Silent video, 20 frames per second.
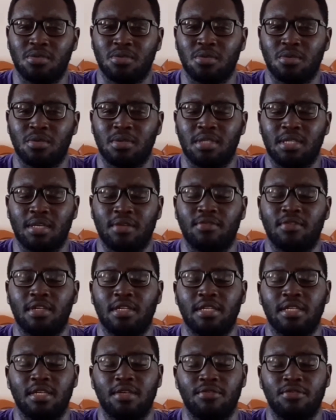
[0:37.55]
So
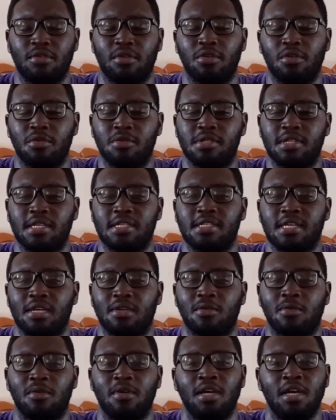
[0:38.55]
definitely, if you're new to the
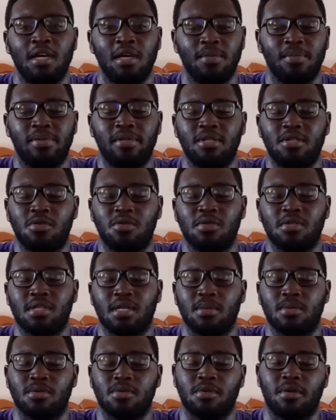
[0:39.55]
channel, please do
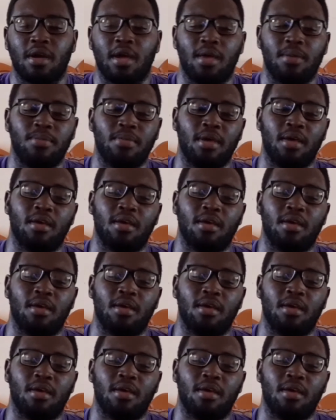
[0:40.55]
subscribe,